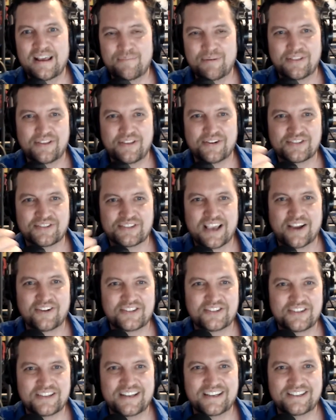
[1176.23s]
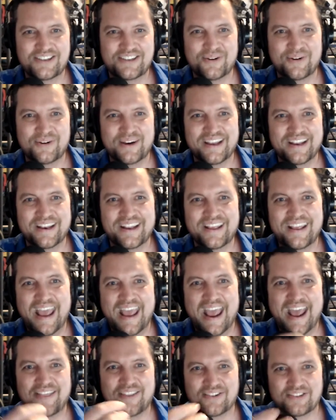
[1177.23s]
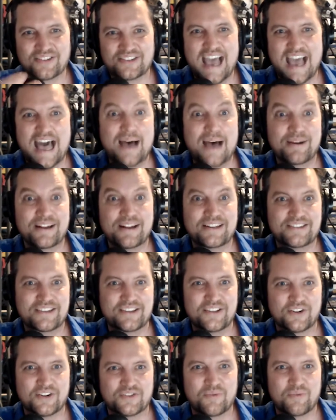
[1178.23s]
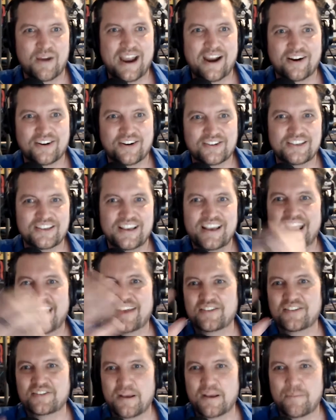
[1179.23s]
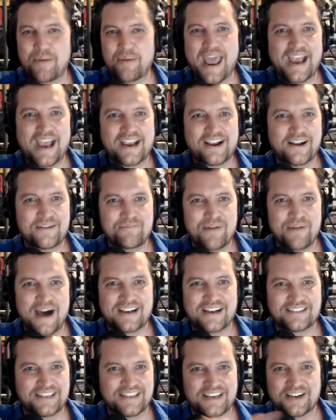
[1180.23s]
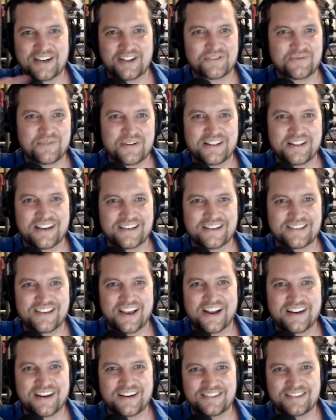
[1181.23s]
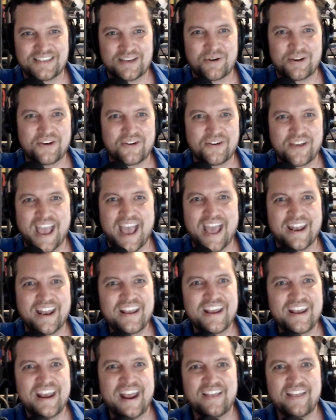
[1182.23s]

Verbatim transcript: but there's scarcity to it, and there's commons, and there's rares, and there's a pack unboxing, and it's really exciting to see what you get.